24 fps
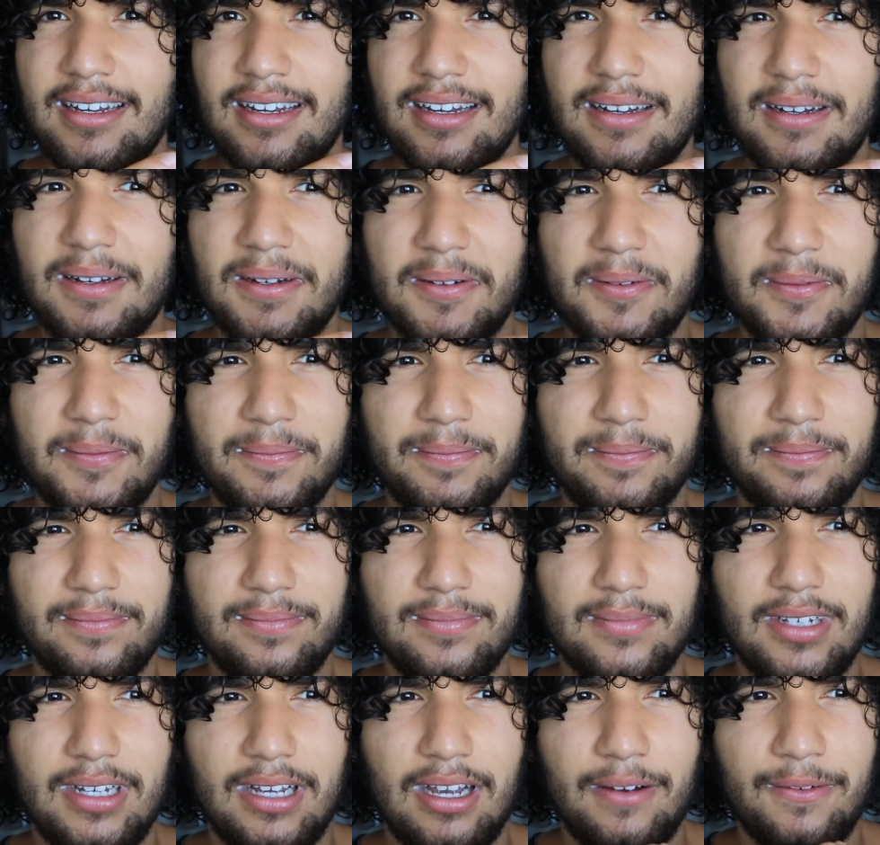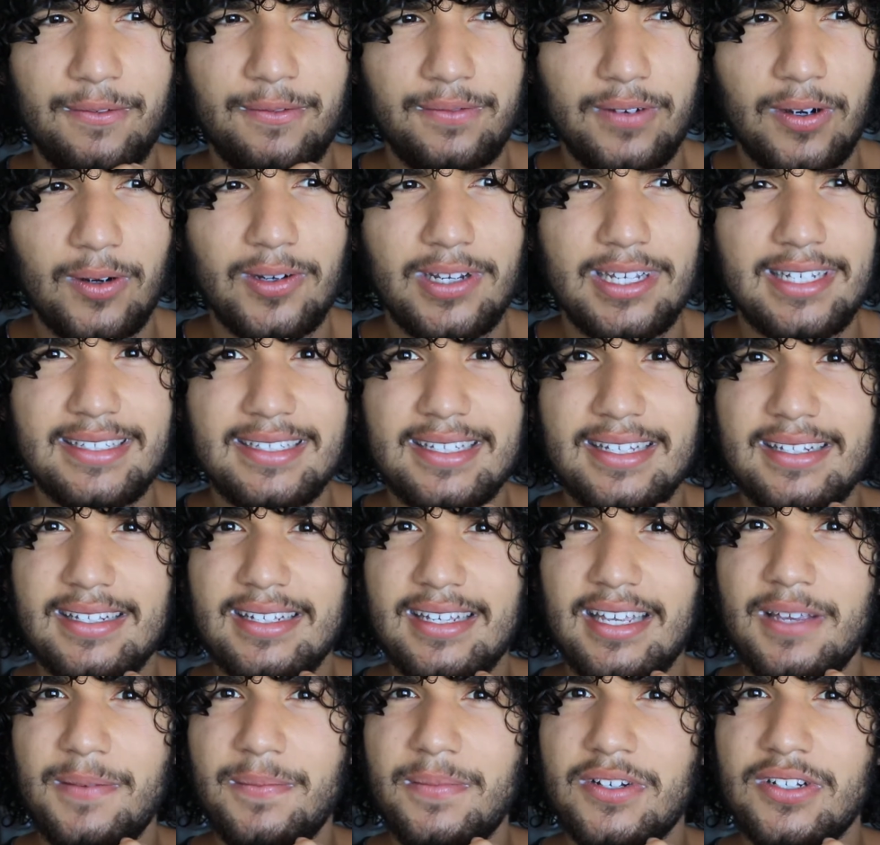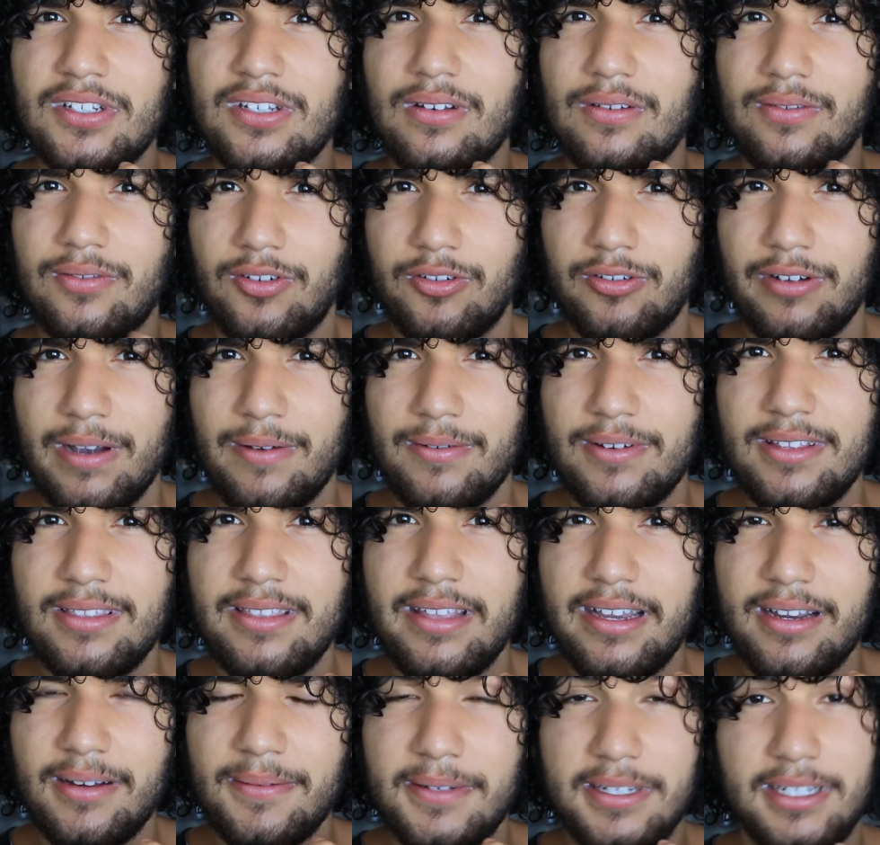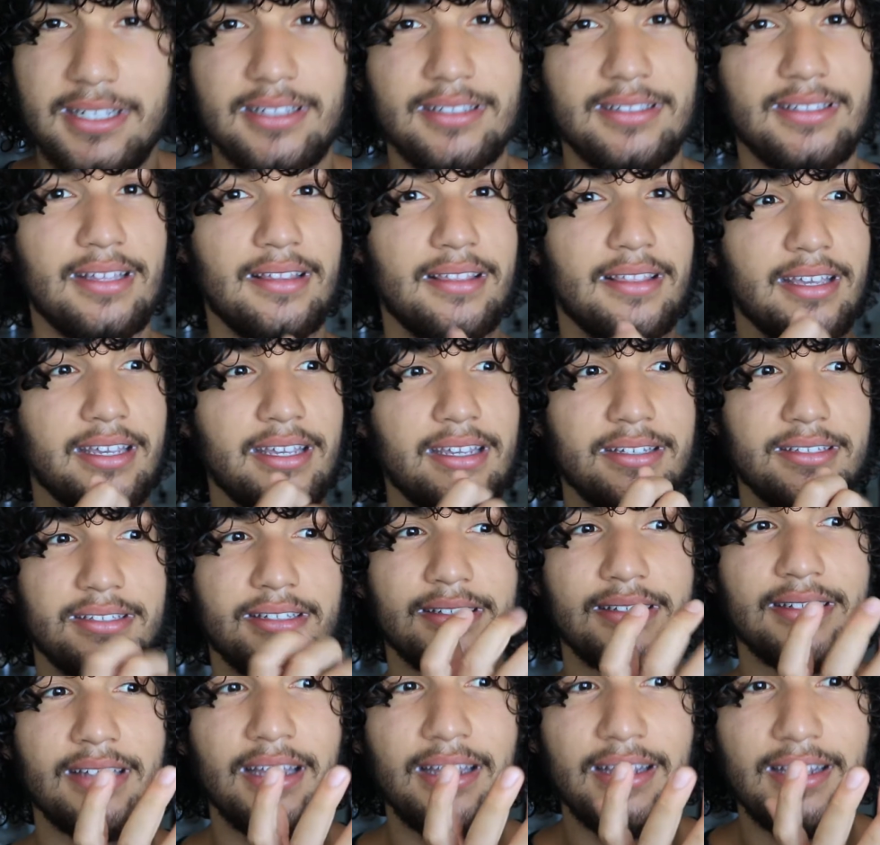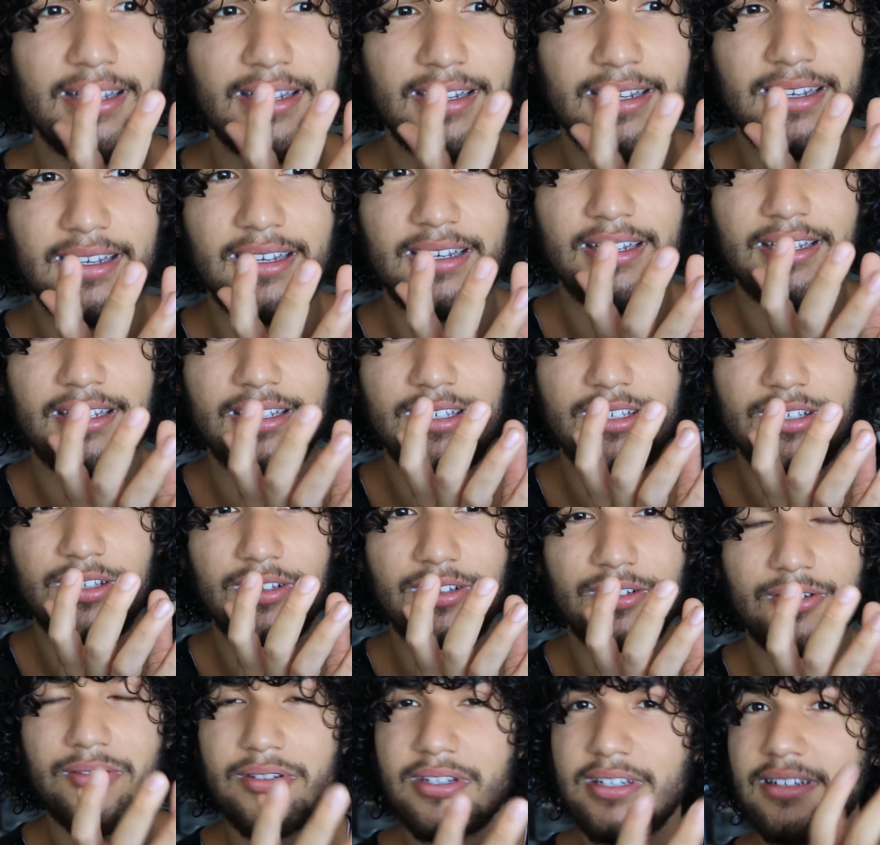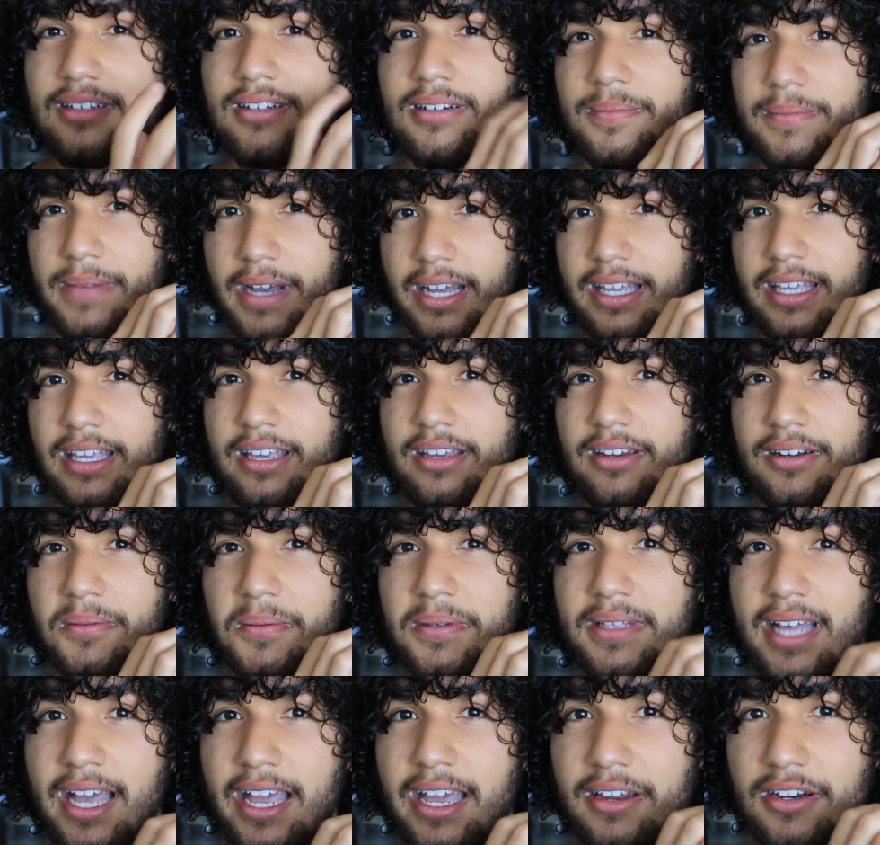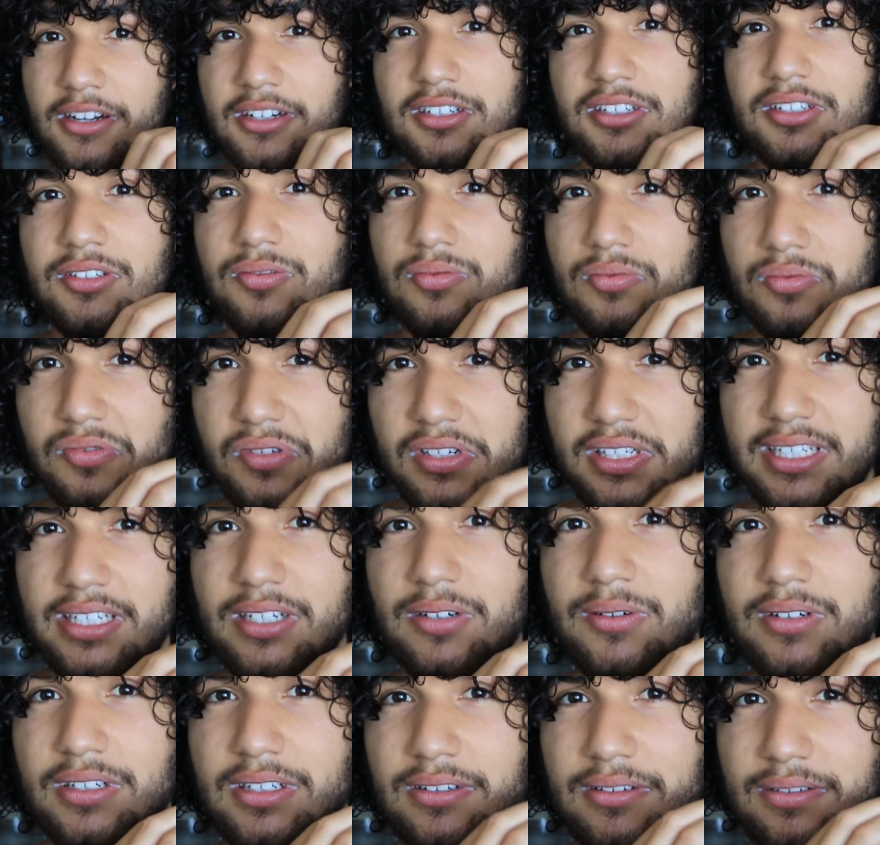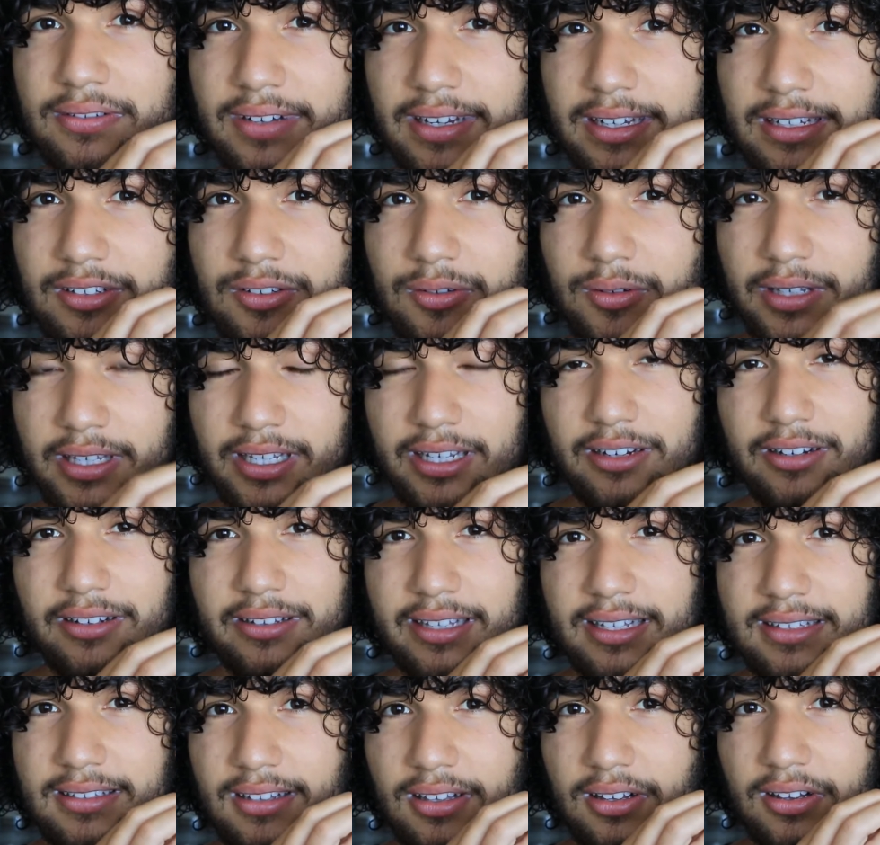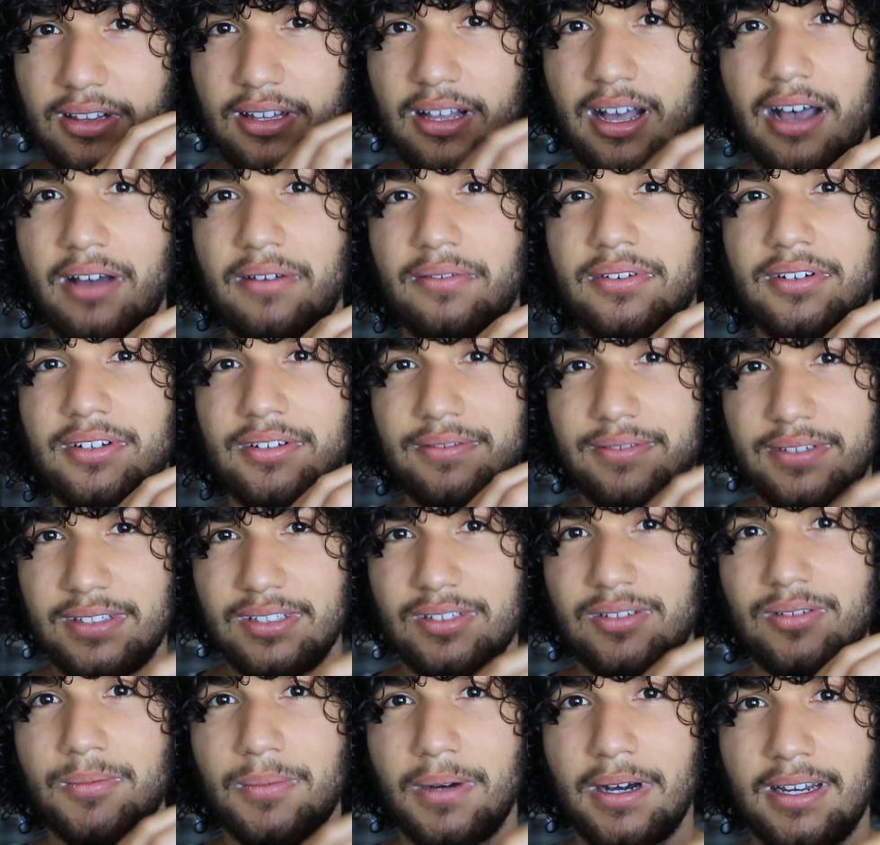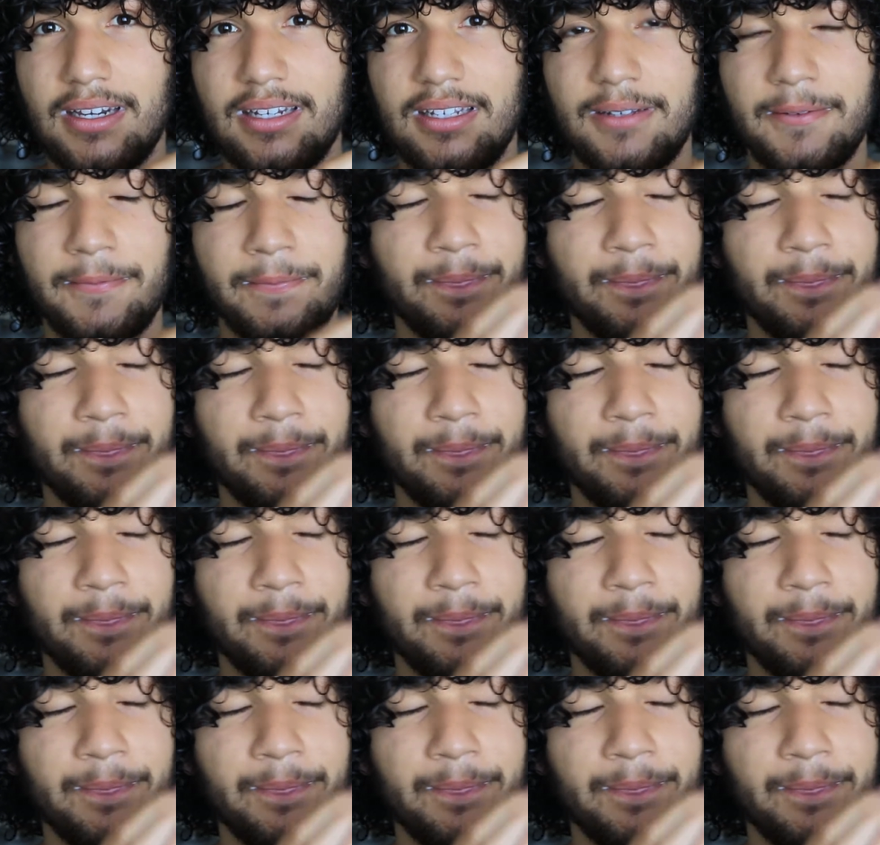a focus to keep yourself grounded there, because the thing is you can come back here, but that energy is really going to affect you here, and that's a lot for your physical body.